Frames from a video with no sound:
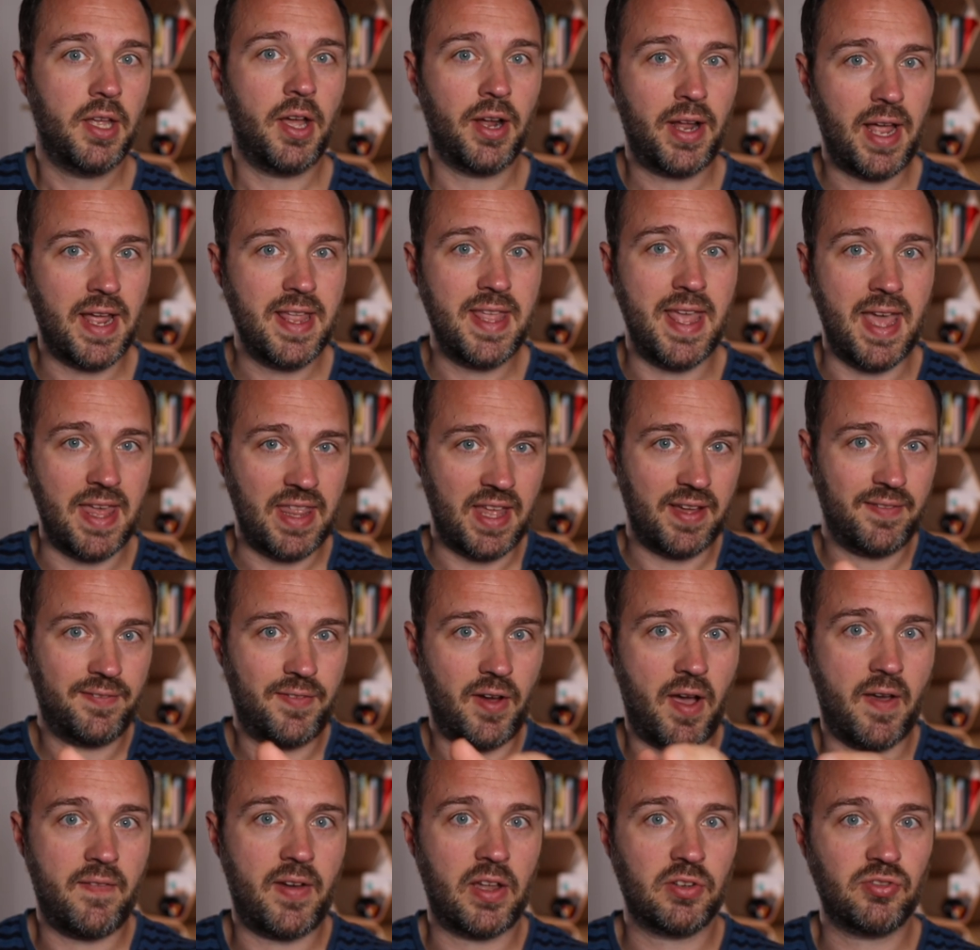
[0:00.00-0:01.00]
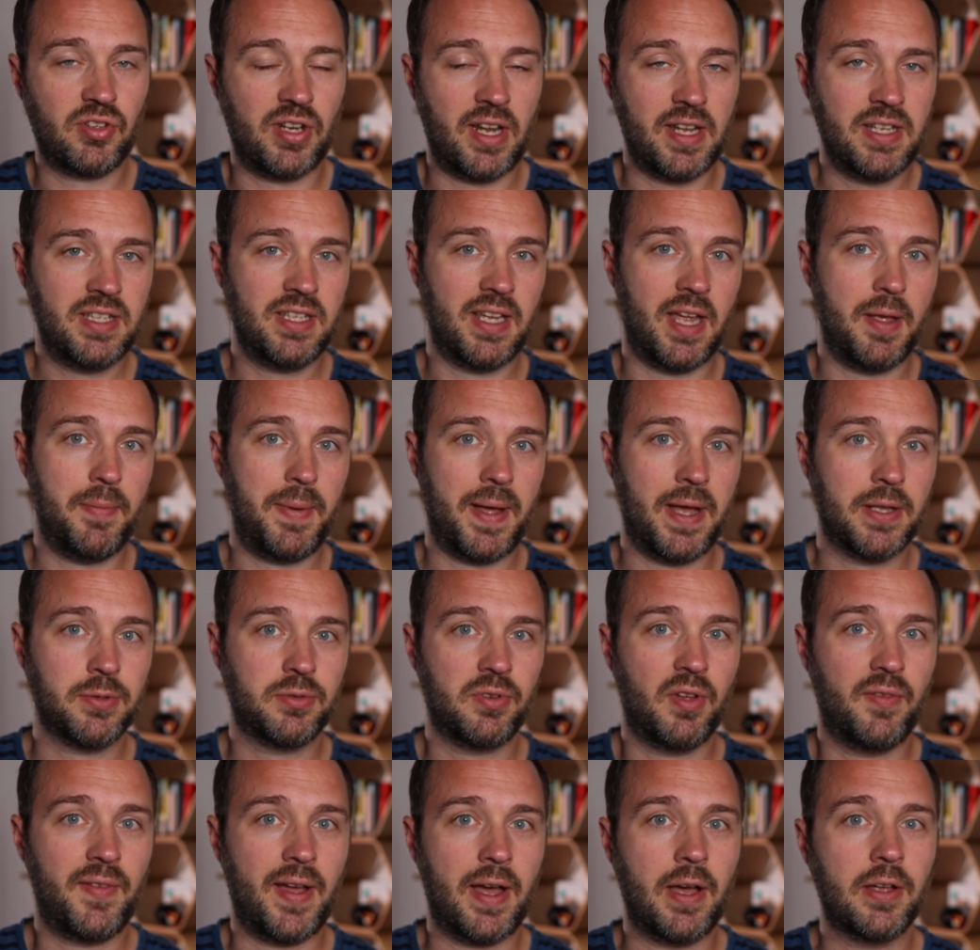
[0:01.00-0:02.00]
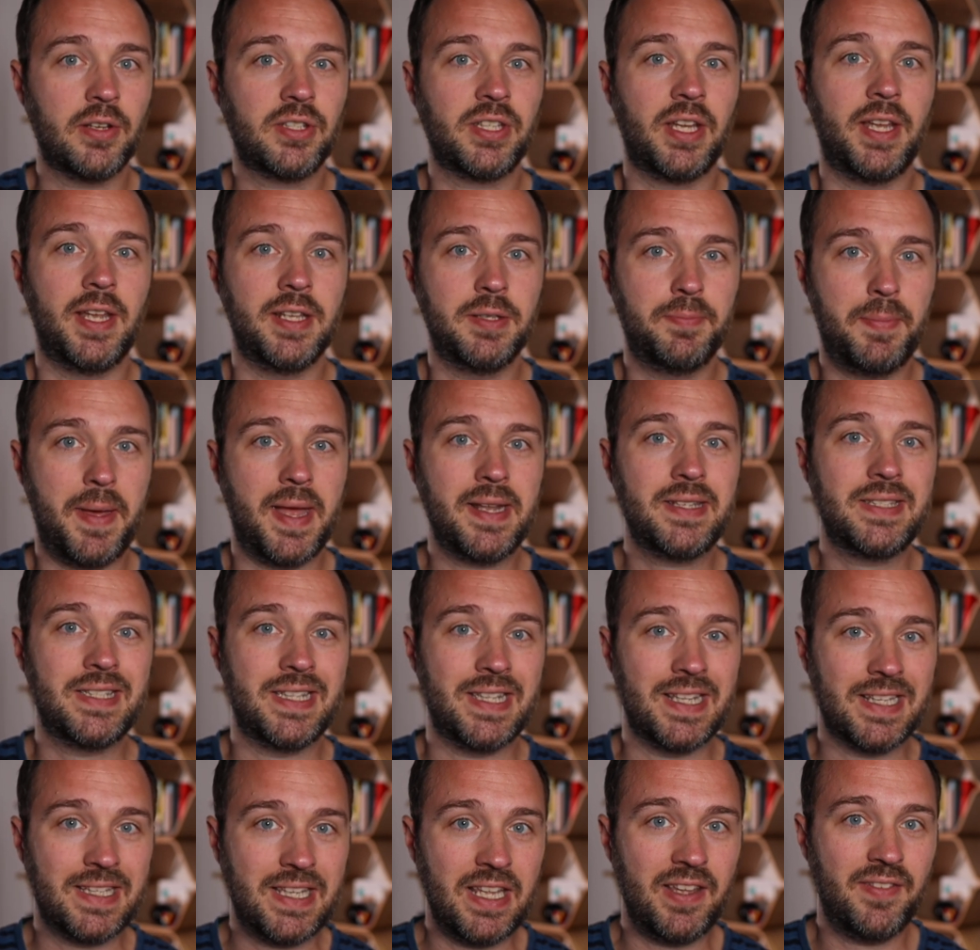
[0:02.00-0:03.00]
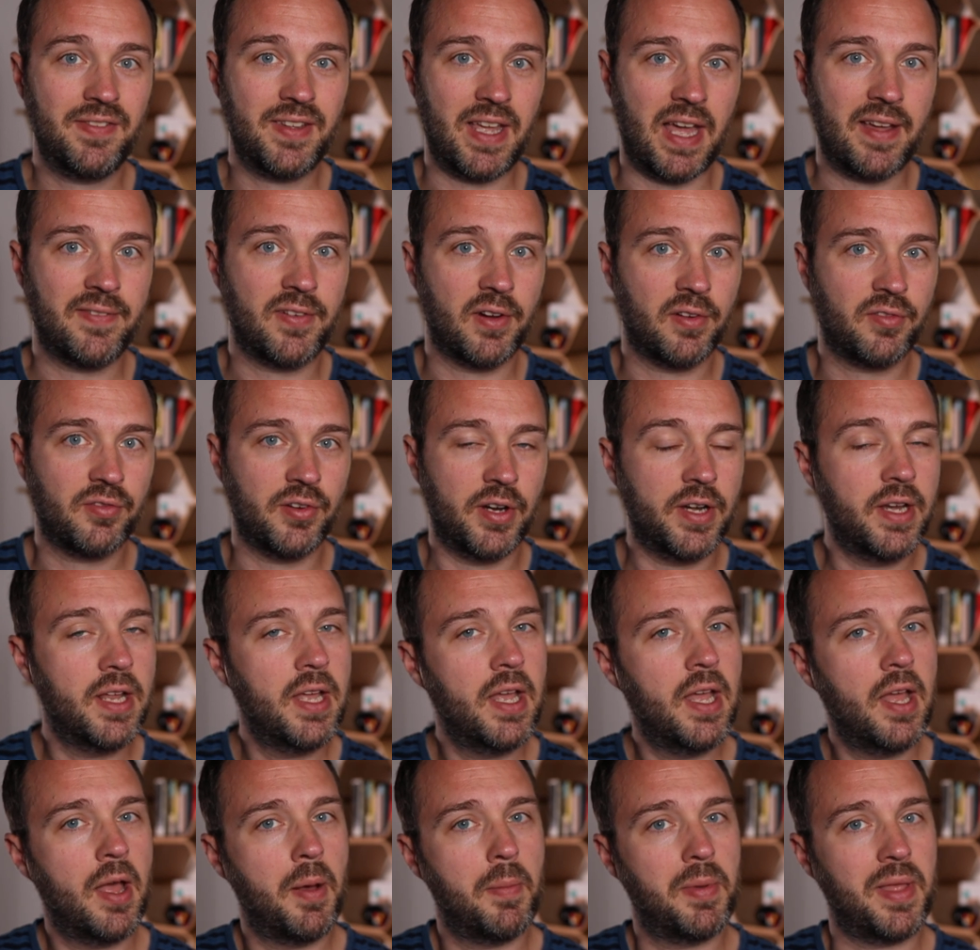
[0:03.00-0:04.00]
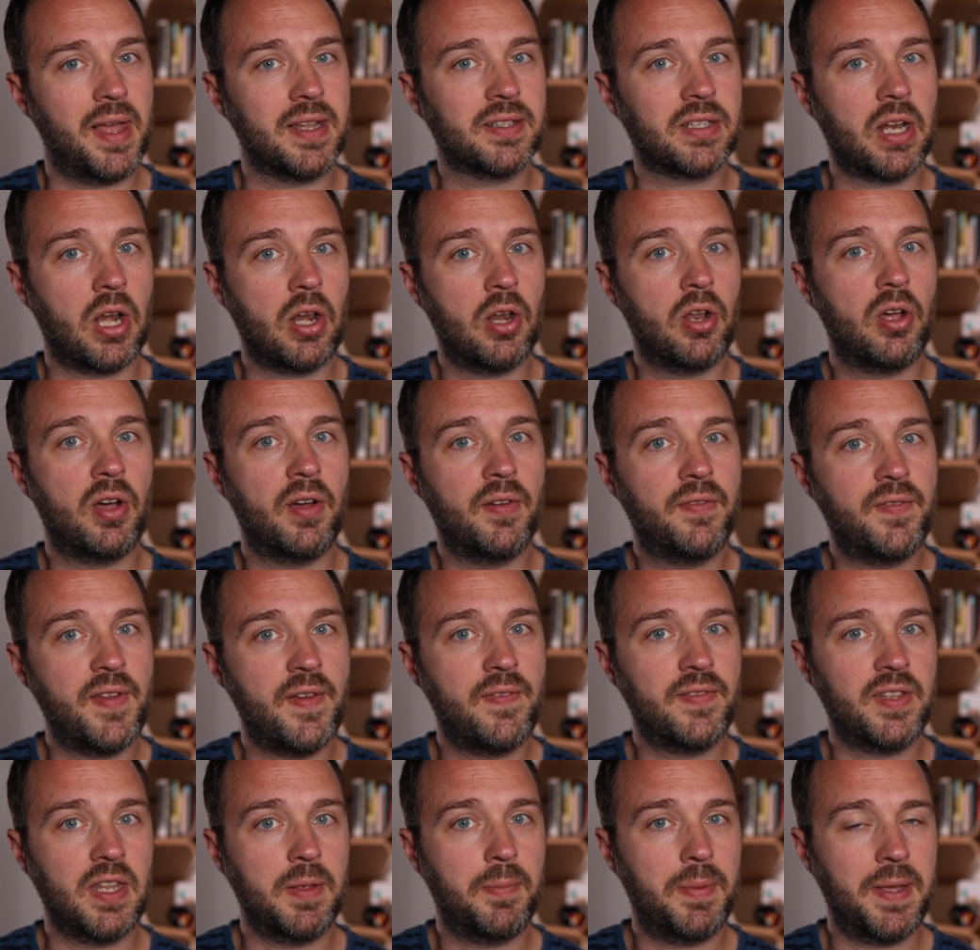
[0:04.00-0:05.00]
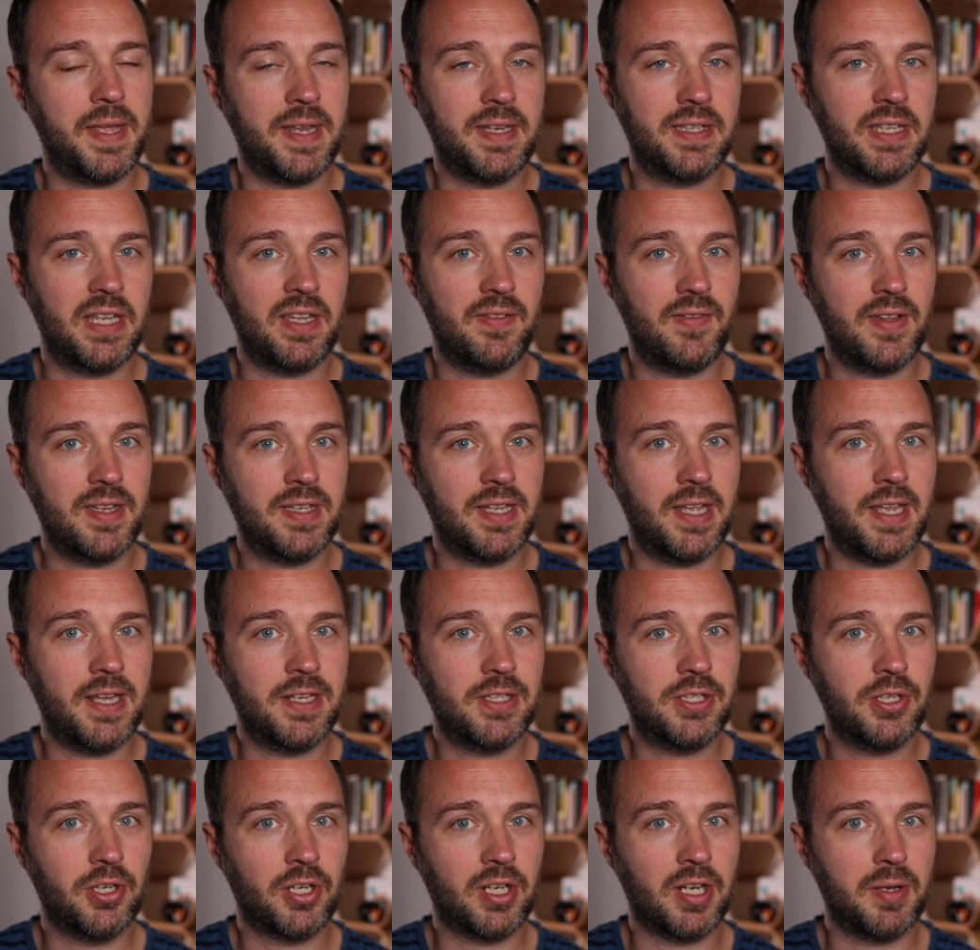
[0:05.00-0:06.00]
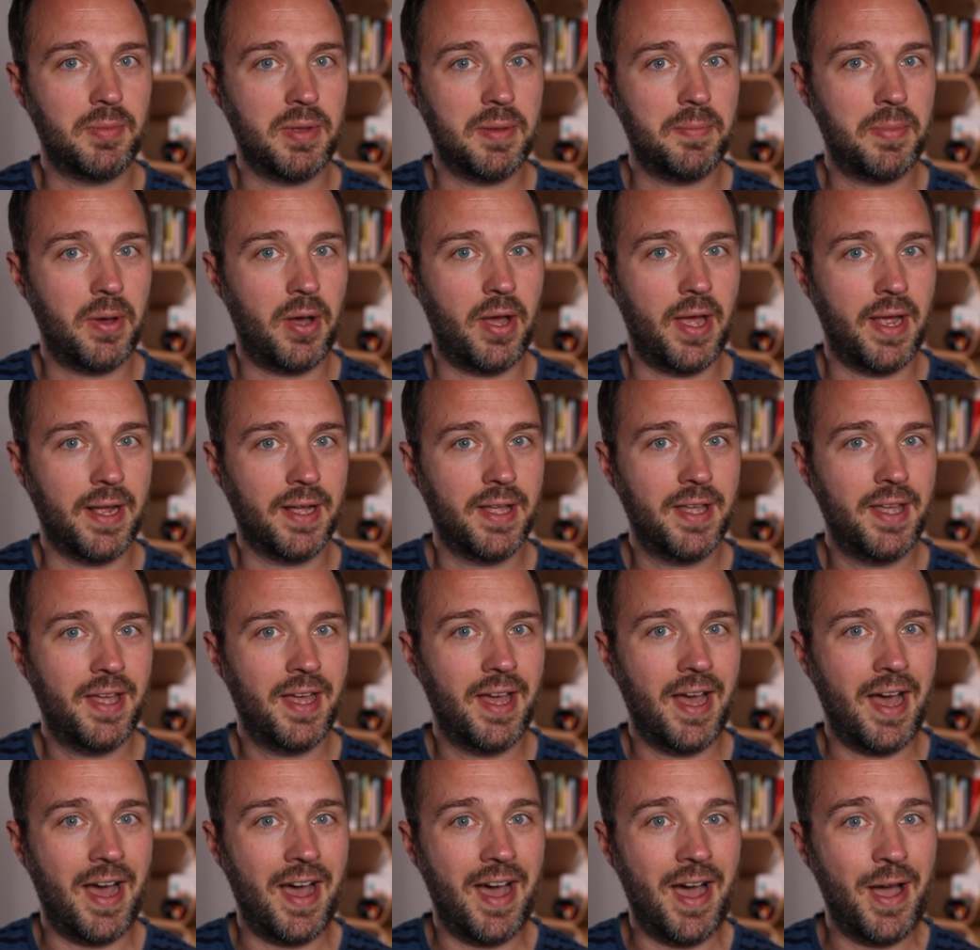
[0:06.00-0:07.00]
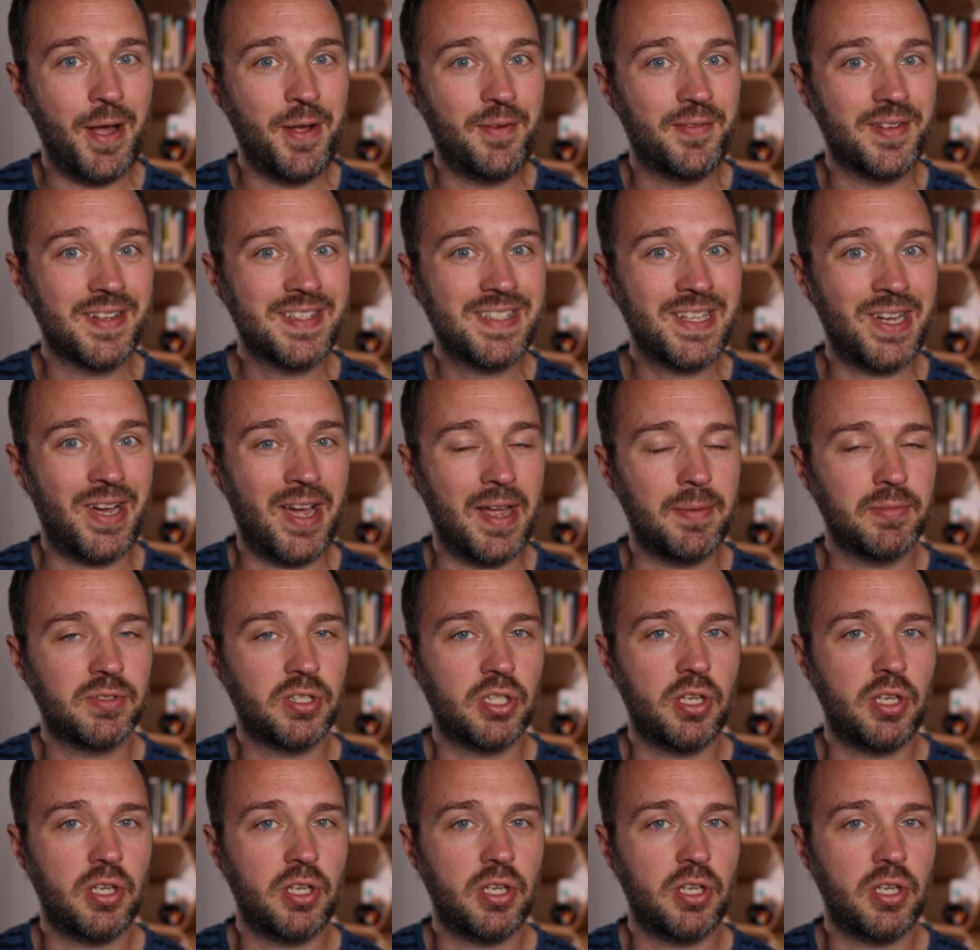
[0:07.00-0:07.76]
Okay, yeah, that £588 with a voucher is better than the Giftgaff offering, but that's a lot of 50p DVDs you're going to be buying over time.